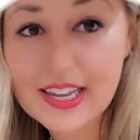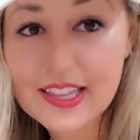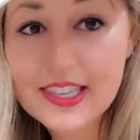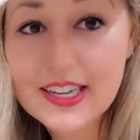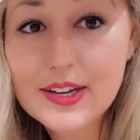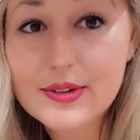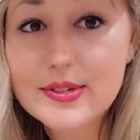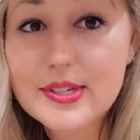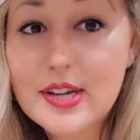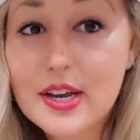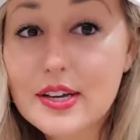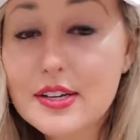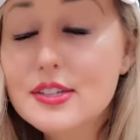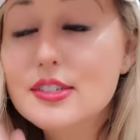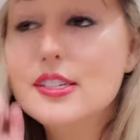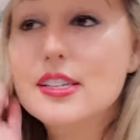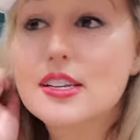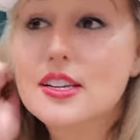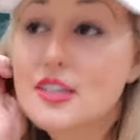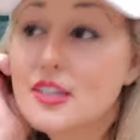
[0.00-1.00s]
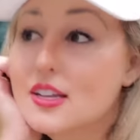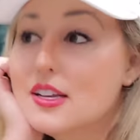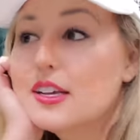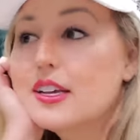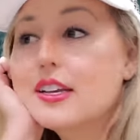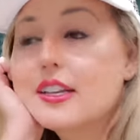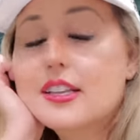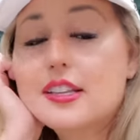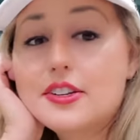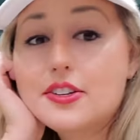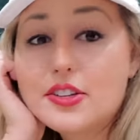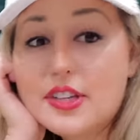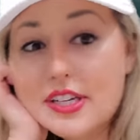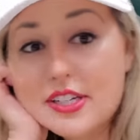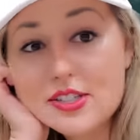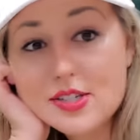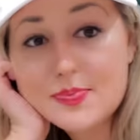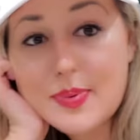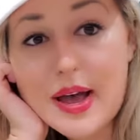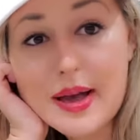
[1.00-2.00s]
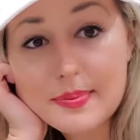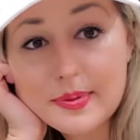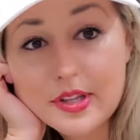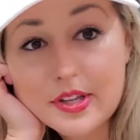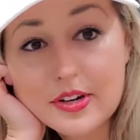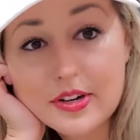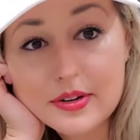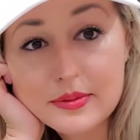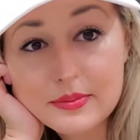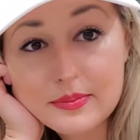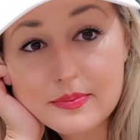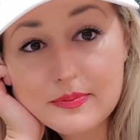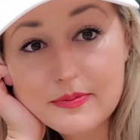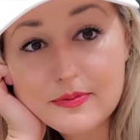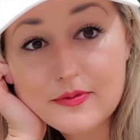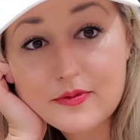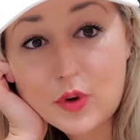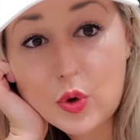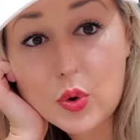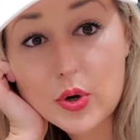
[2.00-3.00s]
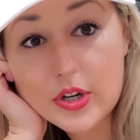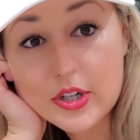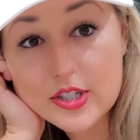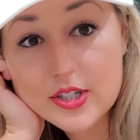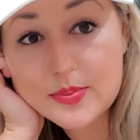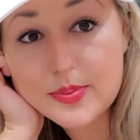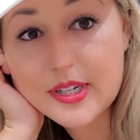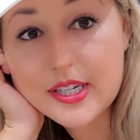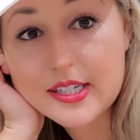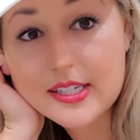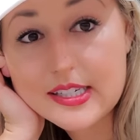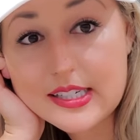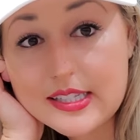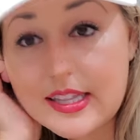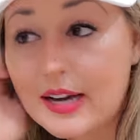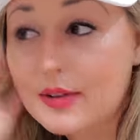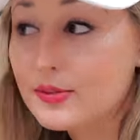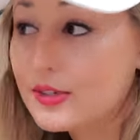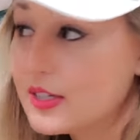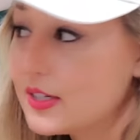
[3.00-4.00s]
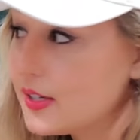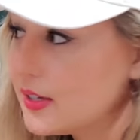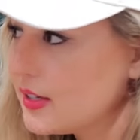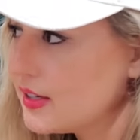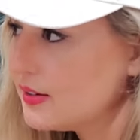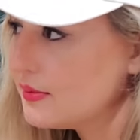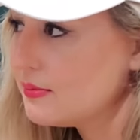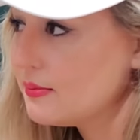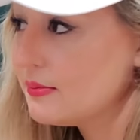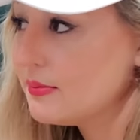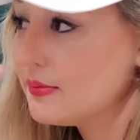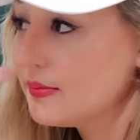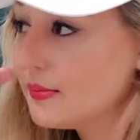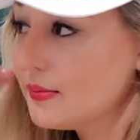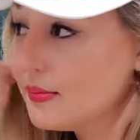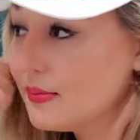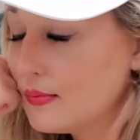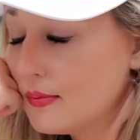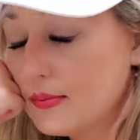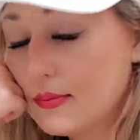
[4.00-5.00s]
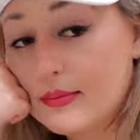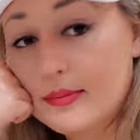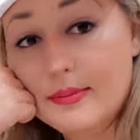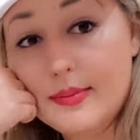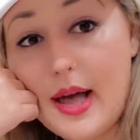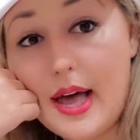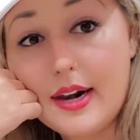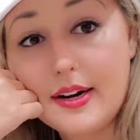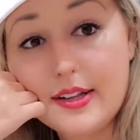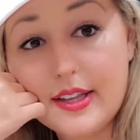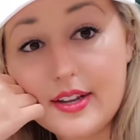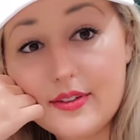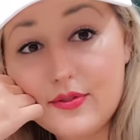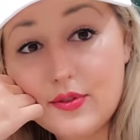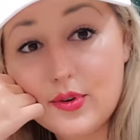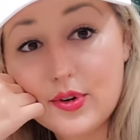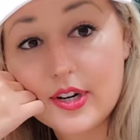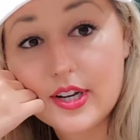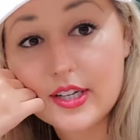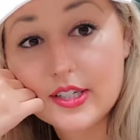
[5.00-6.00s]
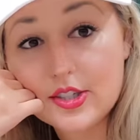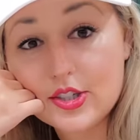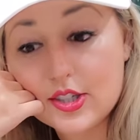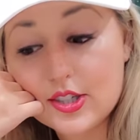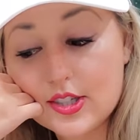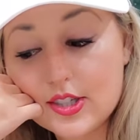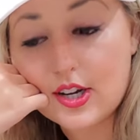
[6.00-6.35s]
I think it was all, clearly it was popular in Fords because that was the Model A Ford I just